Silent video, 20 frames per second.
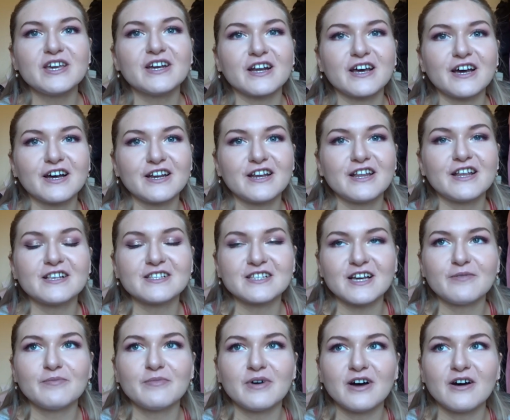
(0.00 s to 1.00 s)
and I had an
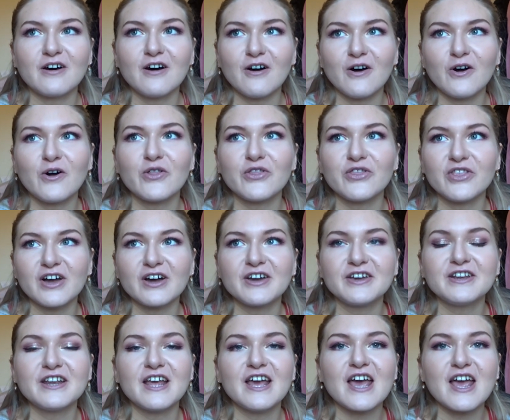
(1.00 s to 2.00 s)
exam at
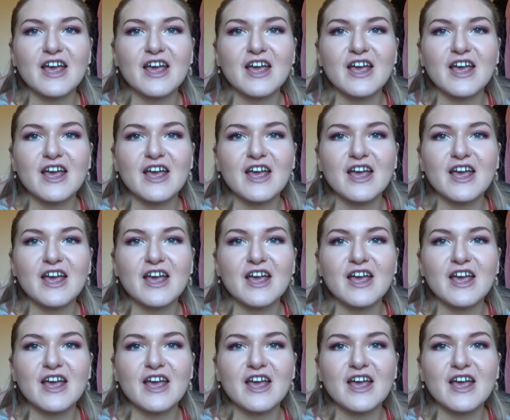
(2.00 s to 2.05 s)
9:30